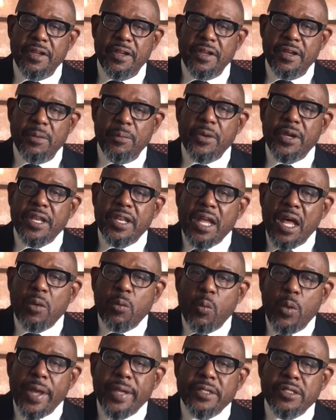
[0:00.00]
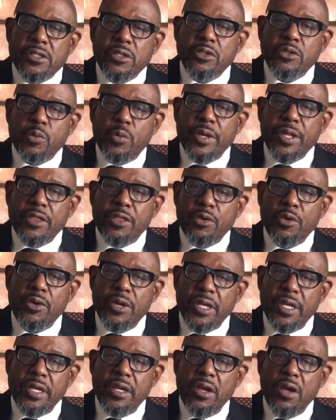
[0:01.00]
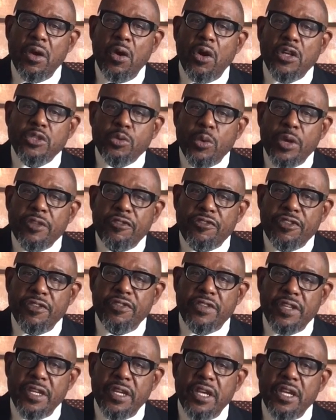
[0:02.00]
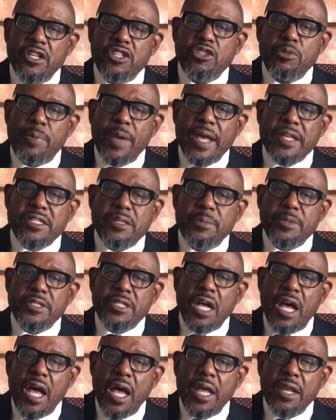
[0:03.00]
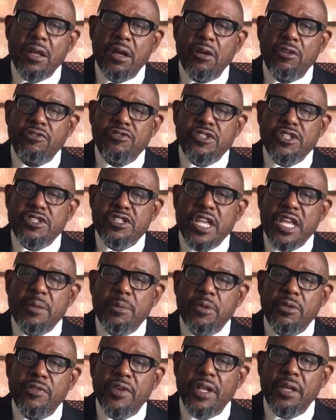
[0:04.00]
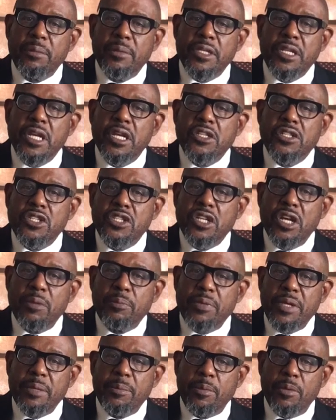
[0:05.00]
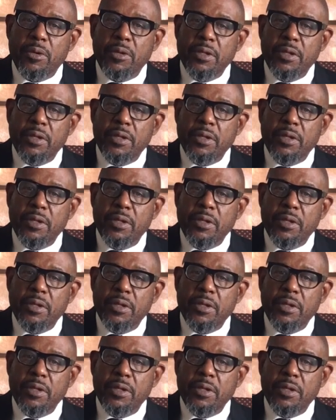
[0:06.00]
We cannot wait until 2030 or 2050 to pass the baton of sustainable development to young people.